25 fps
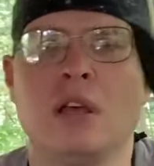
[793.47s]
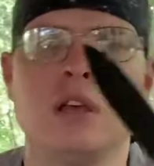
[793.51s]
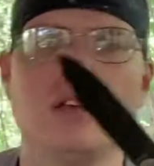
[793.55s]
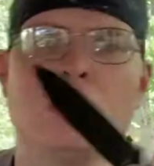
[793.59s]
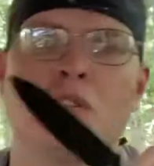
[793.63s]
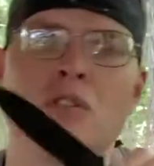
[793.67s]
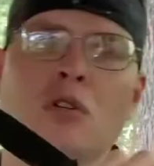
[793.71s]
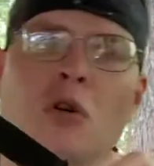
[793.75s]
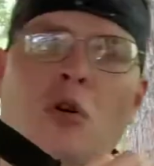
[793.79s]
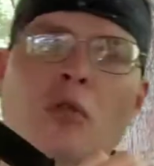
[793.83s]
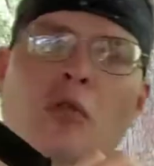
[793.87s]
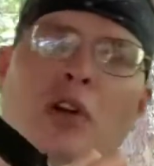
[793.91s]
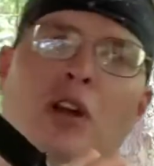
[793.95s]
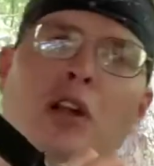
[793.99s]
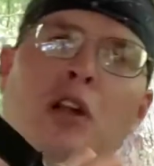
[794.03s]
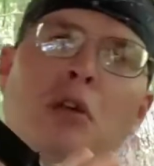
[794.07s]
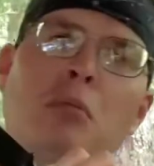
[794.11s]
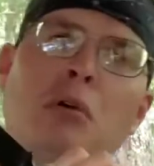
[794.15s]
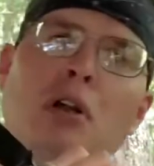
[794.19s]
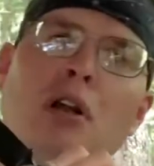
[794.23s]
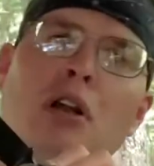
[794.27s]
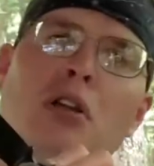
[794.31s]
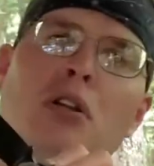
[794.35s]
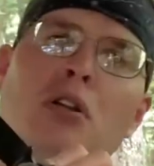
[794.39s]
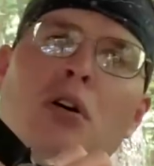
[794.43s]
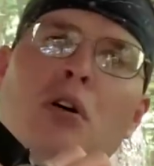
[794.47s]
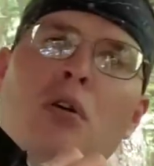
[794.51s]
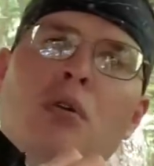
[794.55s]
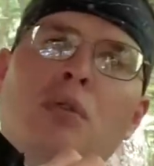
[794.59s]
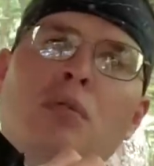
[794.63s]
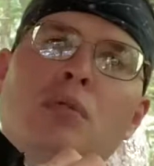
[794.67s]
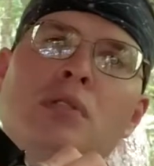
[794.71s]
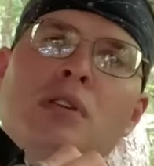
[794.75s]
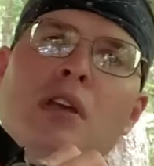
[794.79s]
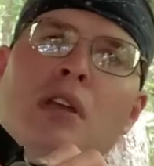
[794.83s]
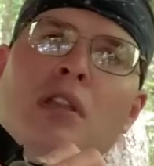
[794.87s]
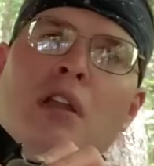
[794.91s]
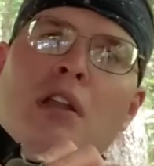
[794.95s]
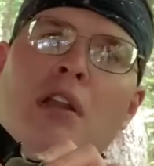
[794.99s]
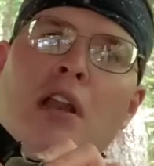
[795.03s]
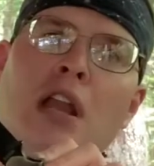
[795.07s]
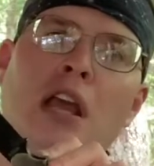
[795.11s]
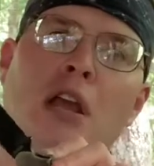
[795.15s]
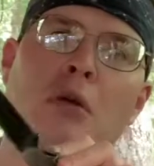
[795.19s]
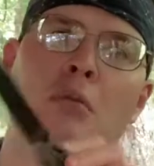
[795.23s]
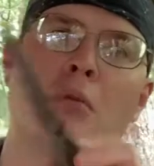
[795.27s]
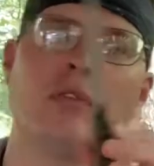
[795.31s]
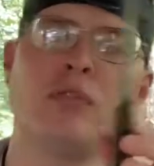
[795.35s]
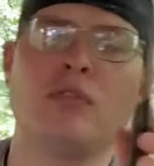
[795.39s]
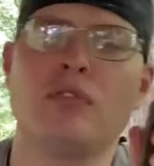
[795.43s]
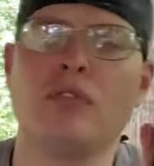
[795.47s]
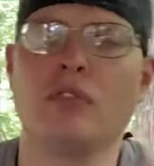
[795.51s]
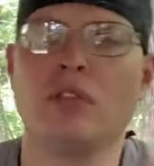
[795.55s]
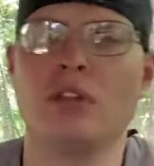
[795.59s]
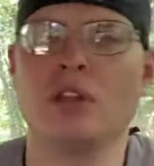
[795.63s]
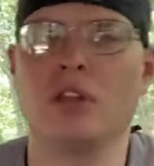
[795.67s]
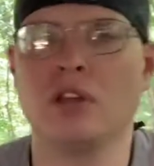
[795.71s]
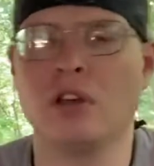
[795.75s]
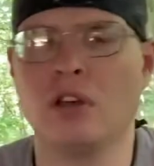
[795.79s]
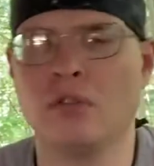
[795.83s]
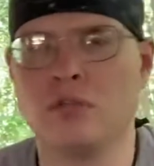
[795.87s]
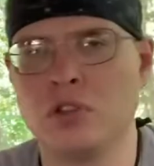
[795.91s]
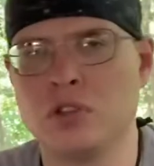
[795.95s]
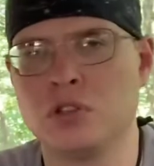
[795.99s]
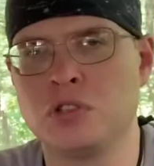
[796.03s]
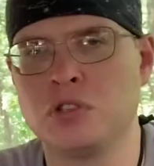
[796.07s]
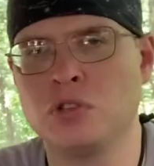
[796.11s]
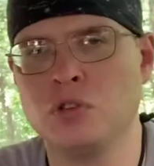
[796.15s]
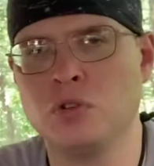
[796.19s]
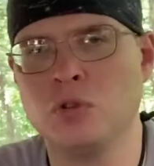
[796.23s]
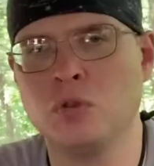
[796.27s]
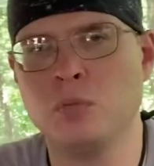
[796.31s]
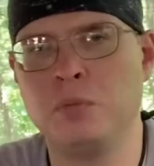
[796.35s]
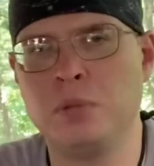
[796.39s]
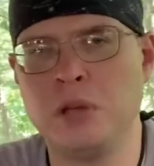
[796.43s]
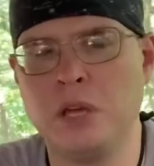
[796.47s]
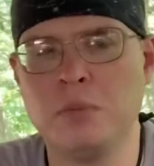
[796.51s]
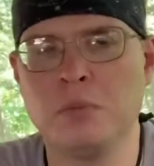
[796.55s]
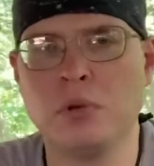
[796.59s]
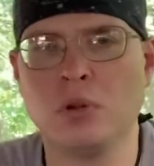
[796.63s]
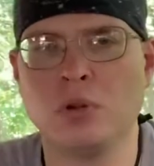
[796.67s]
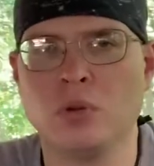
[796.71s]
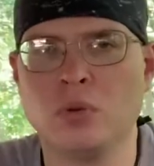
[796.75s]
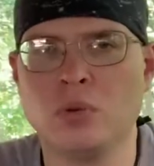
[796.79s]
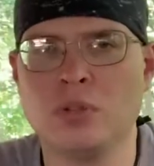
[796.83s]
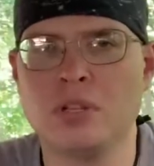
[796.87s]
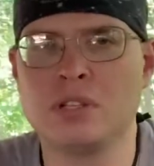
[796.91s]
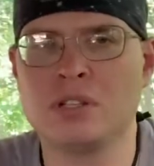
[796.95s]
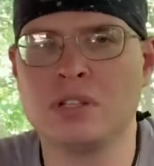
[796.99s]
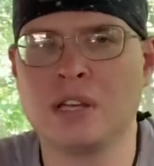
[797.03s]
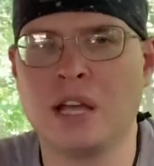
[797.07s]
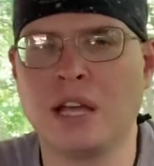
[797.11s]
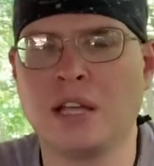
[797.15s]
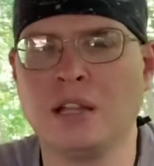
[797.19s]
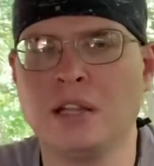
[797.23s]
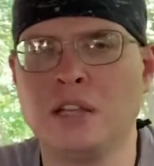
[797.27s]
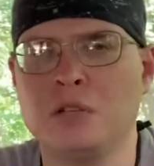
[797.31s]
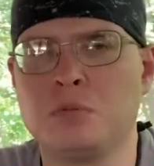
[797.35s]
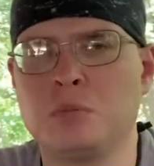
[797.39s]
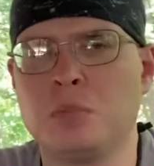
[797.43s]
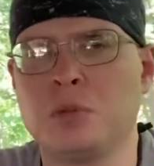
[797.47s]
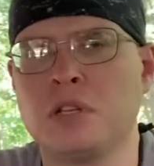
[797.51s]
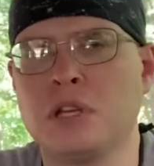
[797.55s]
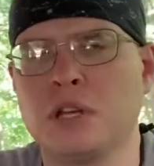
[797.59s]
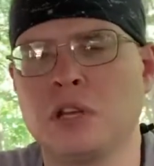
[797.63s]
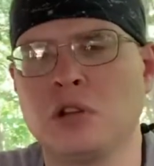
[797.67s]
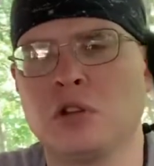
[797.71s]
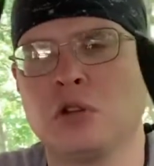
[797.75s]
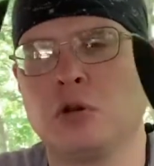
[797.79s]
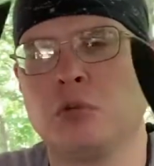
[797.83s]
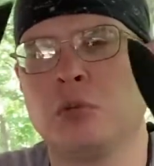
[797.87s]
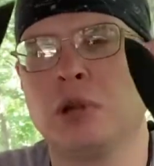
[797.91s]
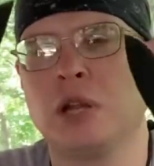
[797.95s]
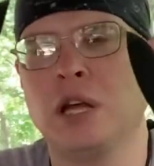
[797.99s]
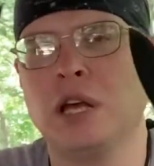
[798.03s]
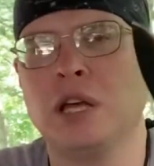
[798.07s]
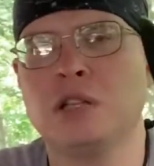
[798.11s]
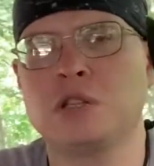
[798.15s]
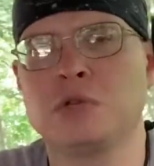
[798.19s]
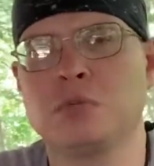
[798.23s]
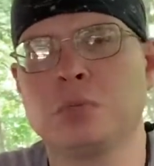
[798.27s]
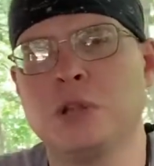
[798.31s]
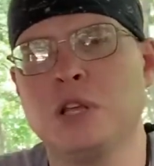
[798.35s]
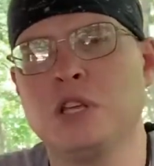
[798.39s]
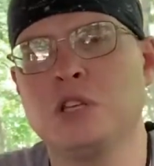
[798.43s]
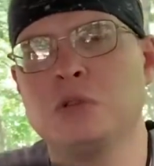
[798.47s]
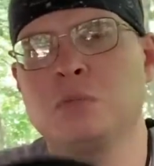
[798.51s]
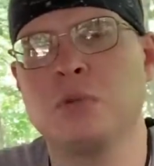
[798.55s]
So if anybody knows the name of the two people who designed these particular blades, please